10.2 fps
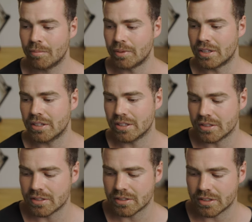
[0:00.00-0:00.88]

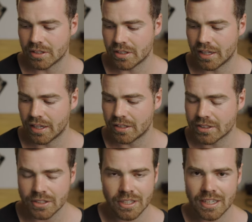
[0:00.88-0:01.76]
because
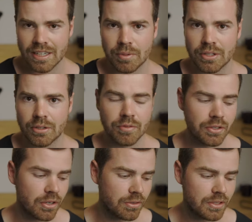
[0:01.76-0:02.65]
it's just gonna limit you if
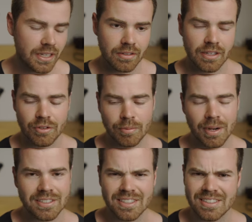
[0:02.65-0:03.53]
you go down, if you
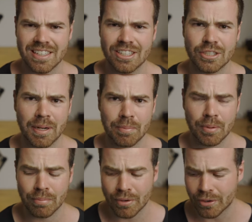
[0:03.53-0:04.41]
buy a 16 inch
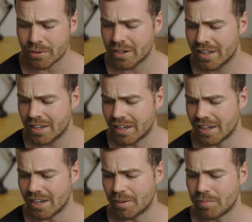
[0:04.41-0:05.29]
MacBook Pro,
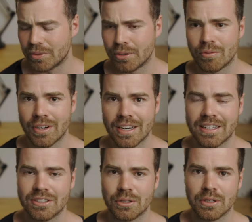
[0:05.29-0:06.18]
um, you're
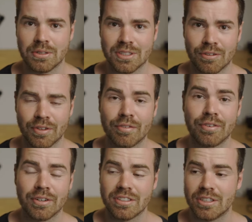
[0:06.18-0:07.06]
really shooting yourself in the
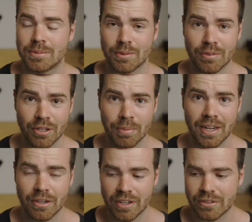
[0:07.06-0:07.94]
foot in terms of third
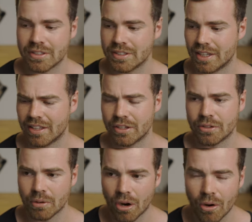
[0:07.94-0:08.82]
party renderers. I think
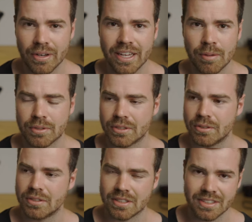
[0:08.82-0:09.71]
you are only able to
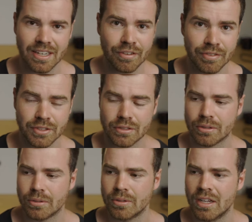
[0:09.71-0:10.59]
use a standard
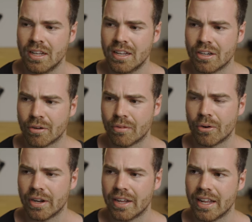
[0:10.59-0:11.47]
physical
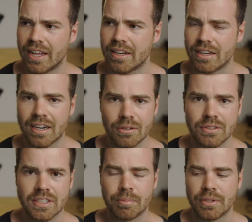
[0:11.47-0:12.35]
Corona and
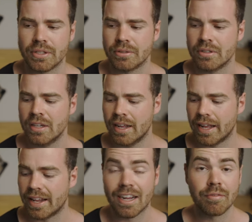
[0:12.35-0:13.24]
Arnold CPU,
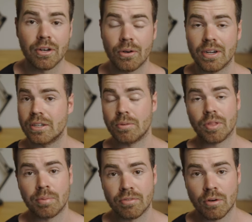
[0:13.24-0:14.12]
and I have no idea
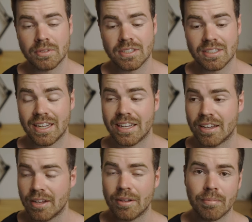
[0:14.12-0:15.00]
what the performance is like.
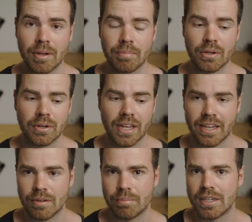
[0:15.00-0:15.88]
It, it might be
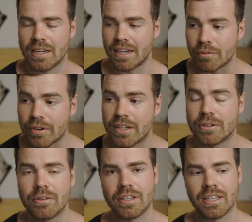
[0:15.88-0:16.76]
okay, but I really
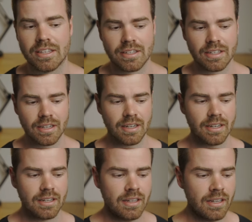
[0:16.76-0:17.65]
do think
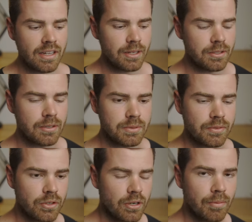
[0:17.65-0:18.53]
uh, in terms
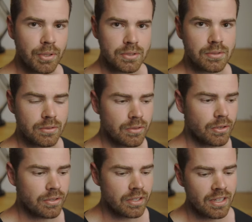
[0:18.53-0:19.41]
of your personal
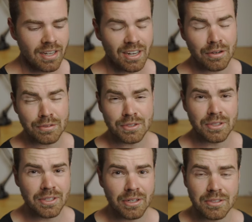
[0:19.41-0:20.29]
growth. A lot of
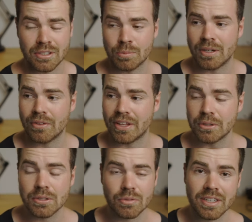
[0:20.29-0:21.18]
studios as well, they
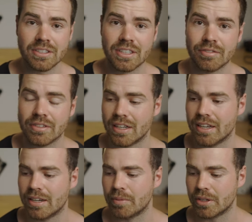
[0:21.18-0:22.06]
use Redshift,
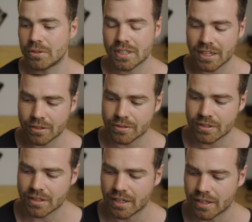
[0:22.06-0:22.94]
um, they use
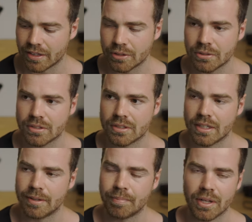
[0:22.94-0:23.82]
Arnold, uh, they use
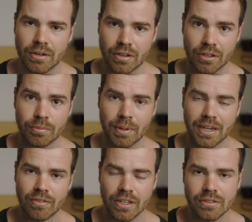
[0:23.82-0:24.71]
um, a lot of
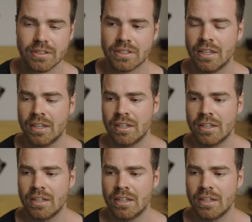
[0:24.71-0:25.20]
third-party renderers.